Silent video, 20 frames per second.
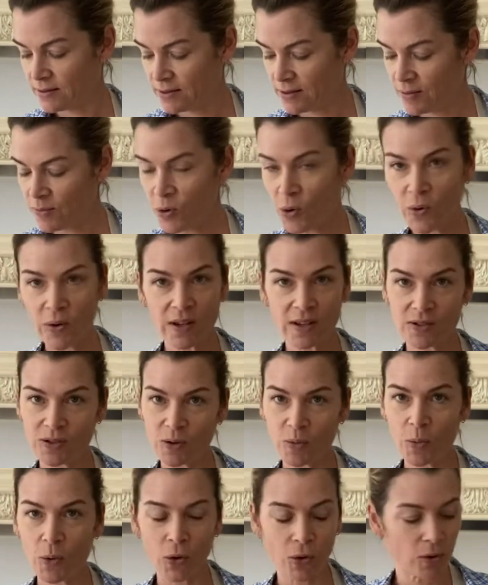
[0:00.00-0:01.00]
I'm always the
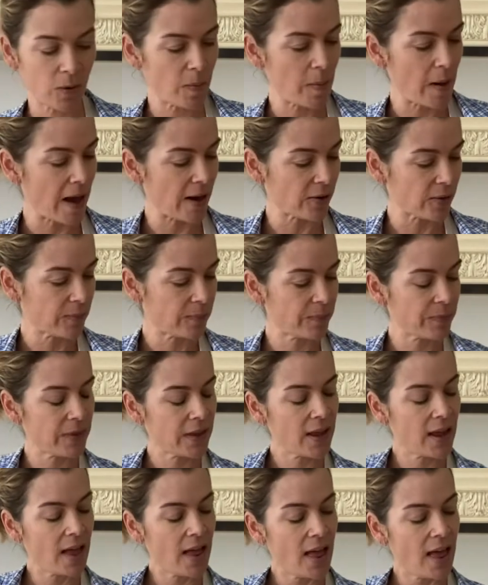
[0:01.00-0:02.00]
more the better.
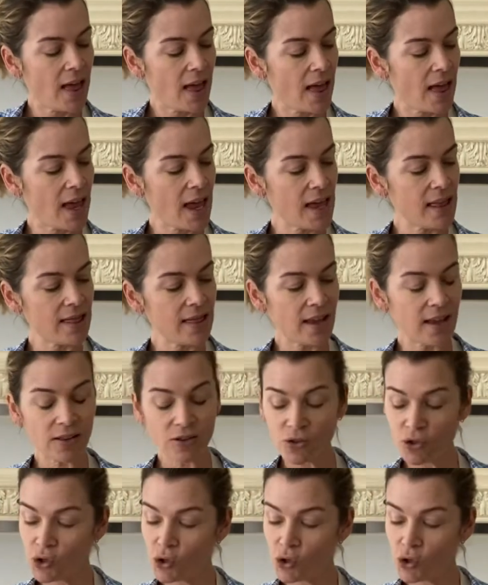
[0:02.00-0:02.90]
And then